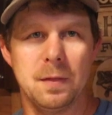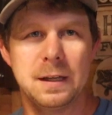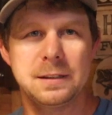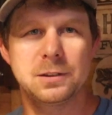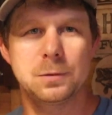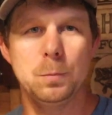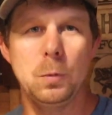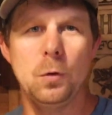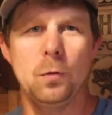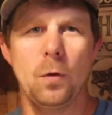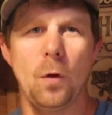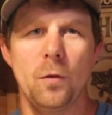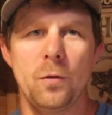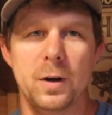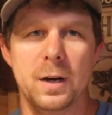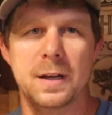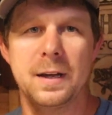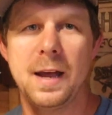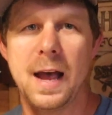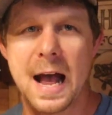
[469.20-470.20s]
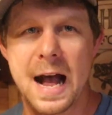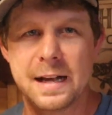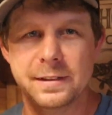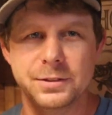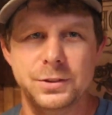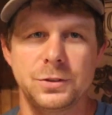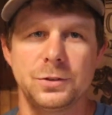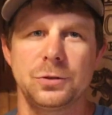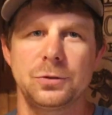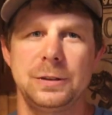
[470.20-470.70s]
let's move over to
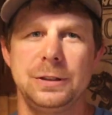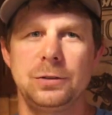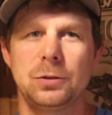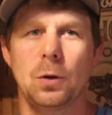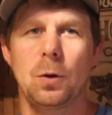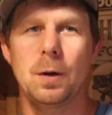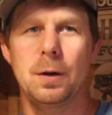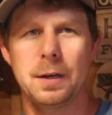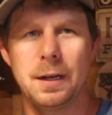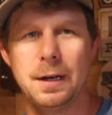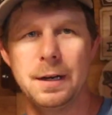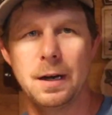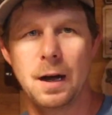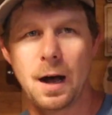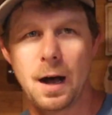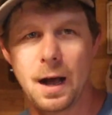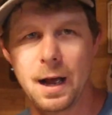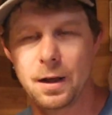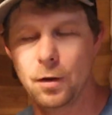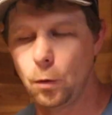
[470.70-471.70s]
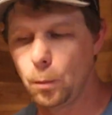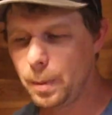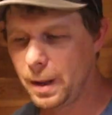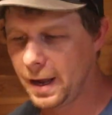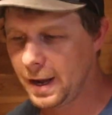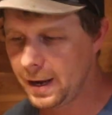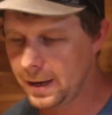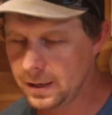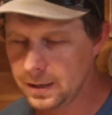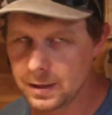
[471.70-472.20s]
Castles Resort in Isle
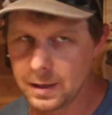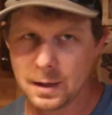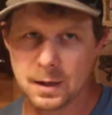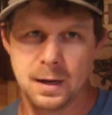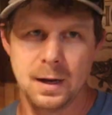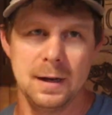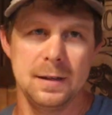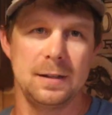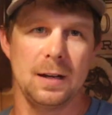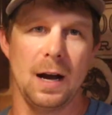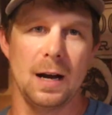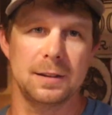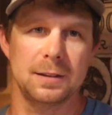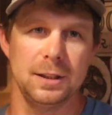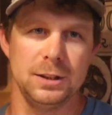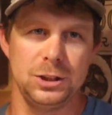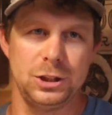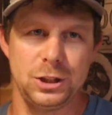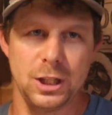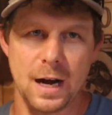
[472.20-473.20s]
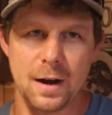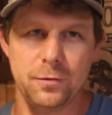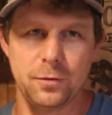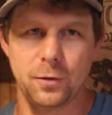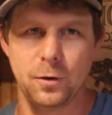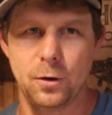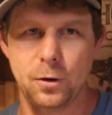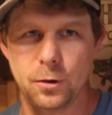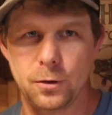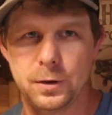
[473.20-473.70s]
Bay. Talked to
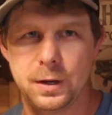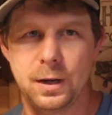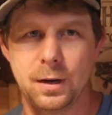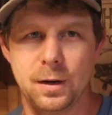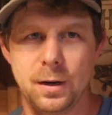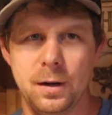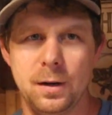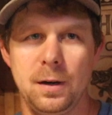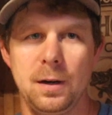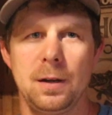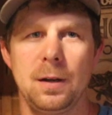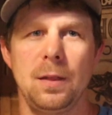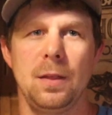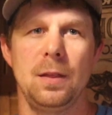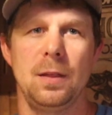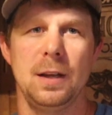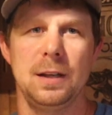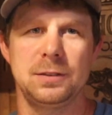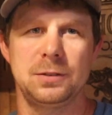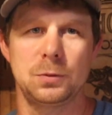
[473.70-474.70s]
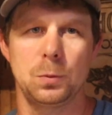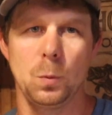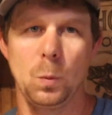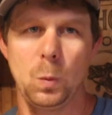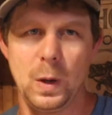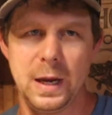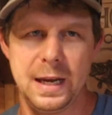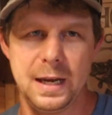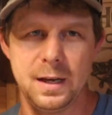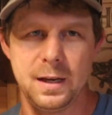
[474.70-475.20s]
Jeff earlier this
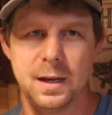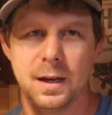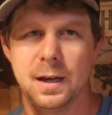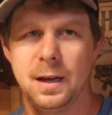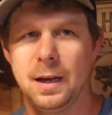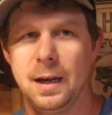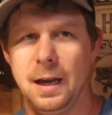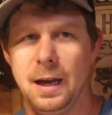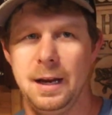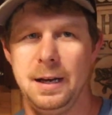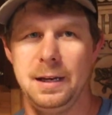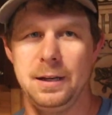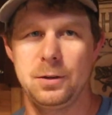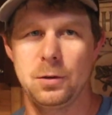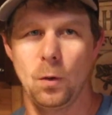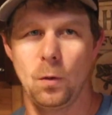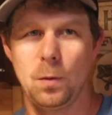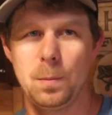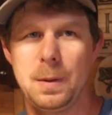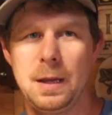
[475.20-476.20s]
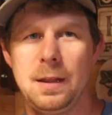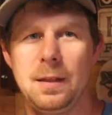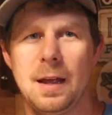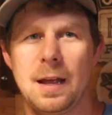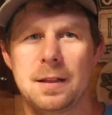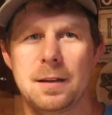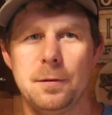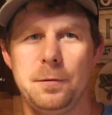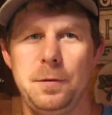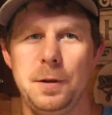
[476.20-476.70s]
week, and he told me
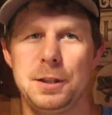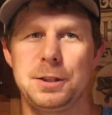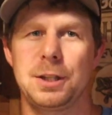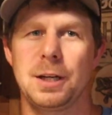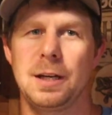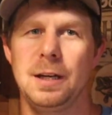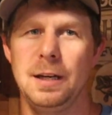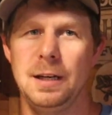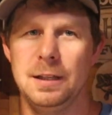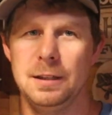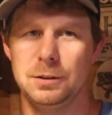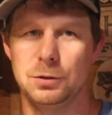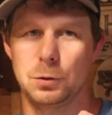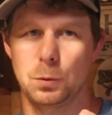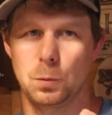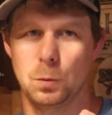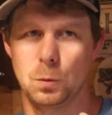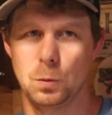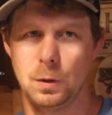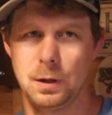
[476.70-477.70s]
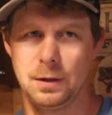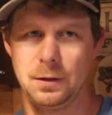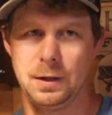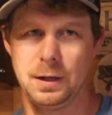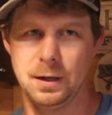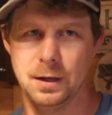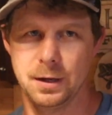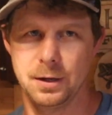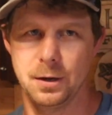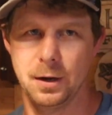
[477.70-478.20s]
that the fishing is
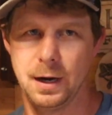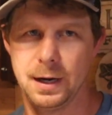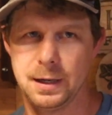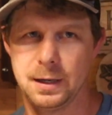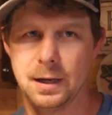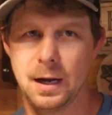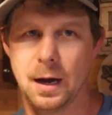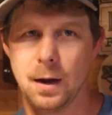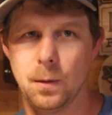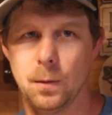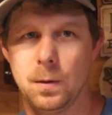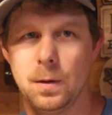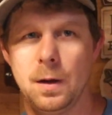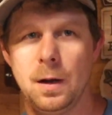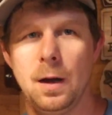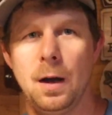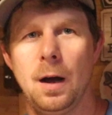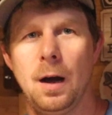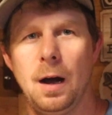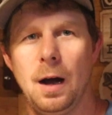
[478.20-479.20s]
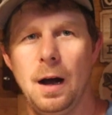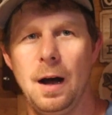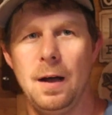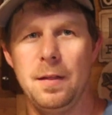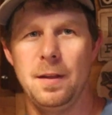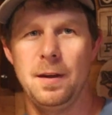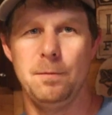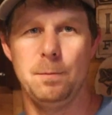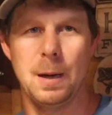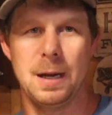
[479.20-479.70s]
really good right now.
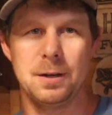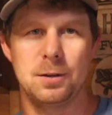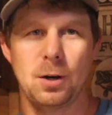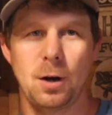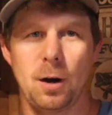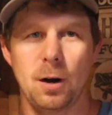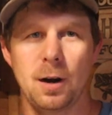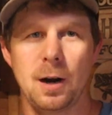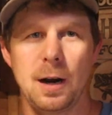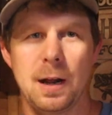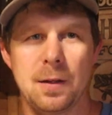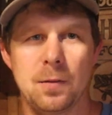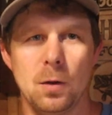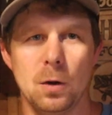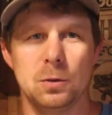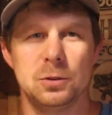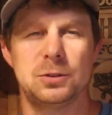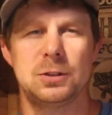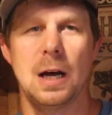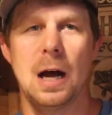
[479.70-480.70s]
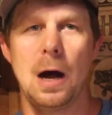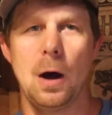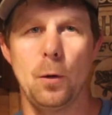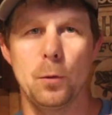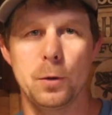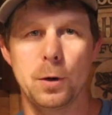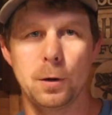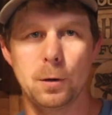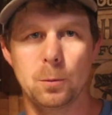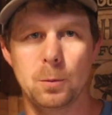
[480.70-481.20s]
They've been targeting those
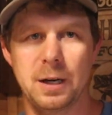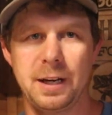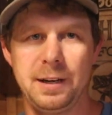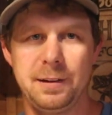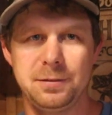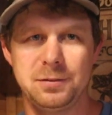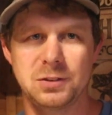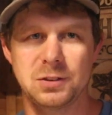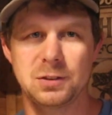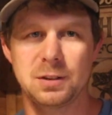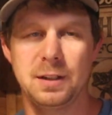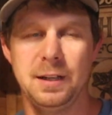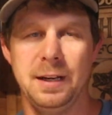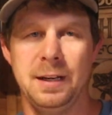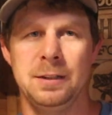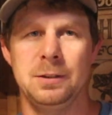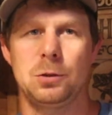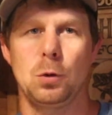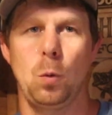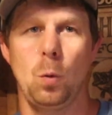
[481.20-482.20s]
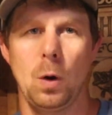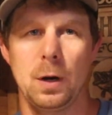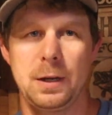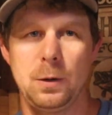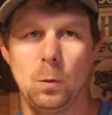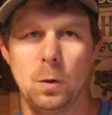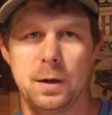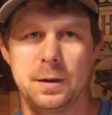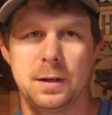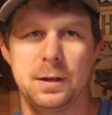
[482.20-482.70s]
outer reefs in
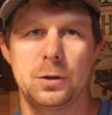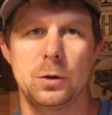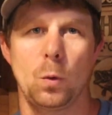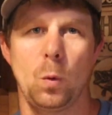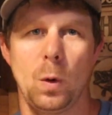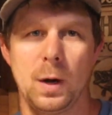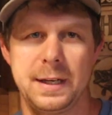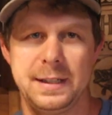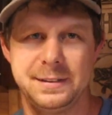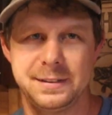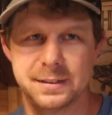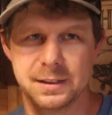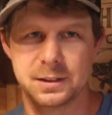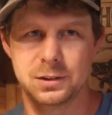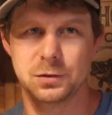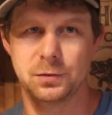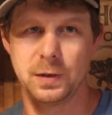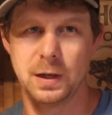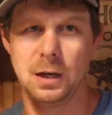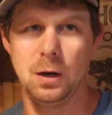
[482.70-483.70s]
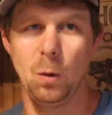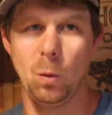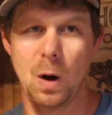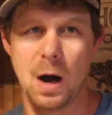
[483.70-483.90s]
21 to 26 feet of